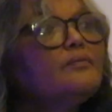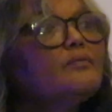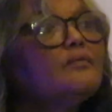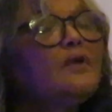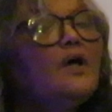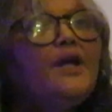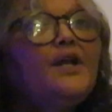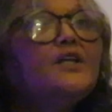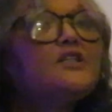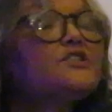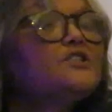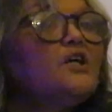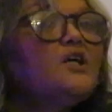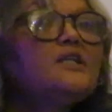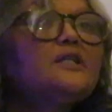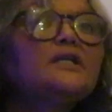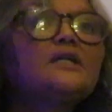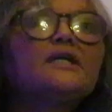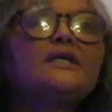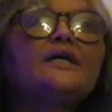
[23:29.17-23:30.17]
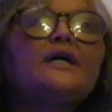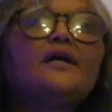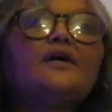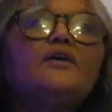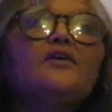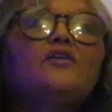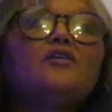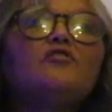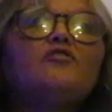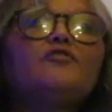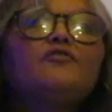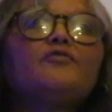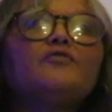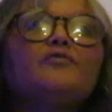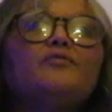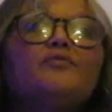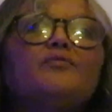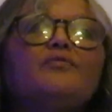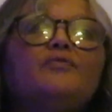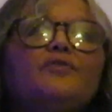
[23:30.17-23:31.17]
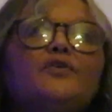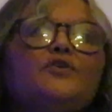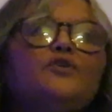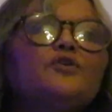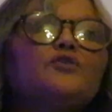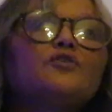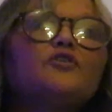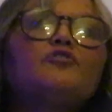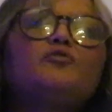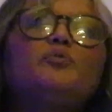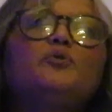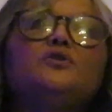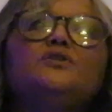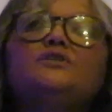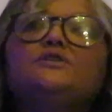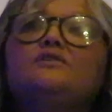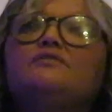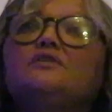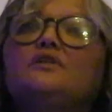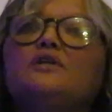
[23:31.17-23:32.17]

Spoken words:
And it's not the cry of leaders of Buntu.